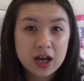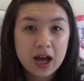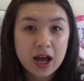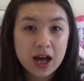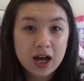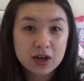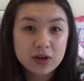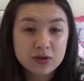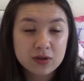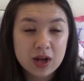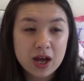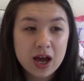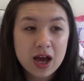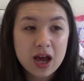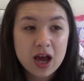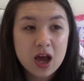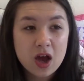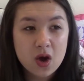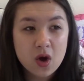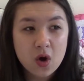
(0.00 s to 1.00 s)

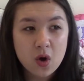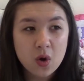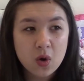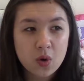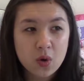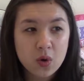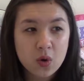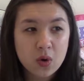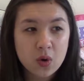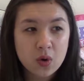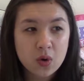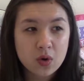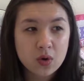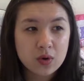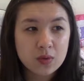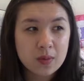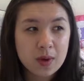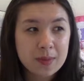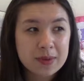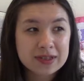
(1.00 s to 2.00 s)
Hakura
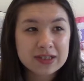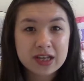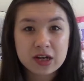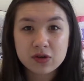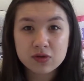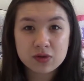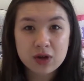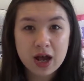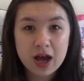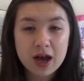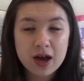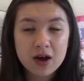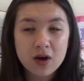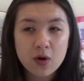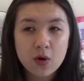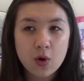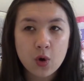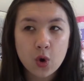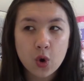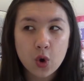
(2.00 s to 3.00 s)
or maybe Sakura
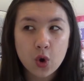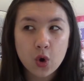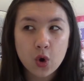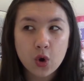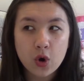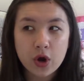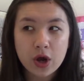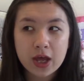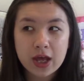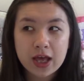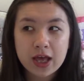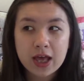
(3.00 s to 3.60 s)
or